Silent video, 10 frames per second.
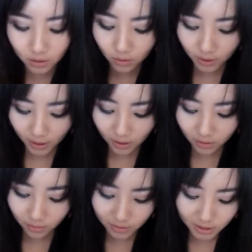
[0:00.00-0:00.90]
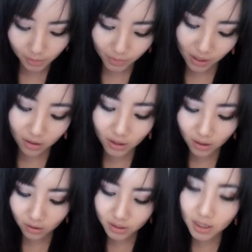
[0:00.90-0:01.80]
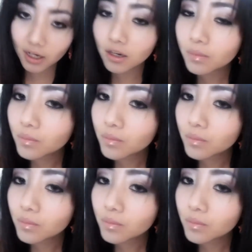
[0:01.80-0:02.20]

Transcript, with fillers: go ahead and do the same thing on the other side.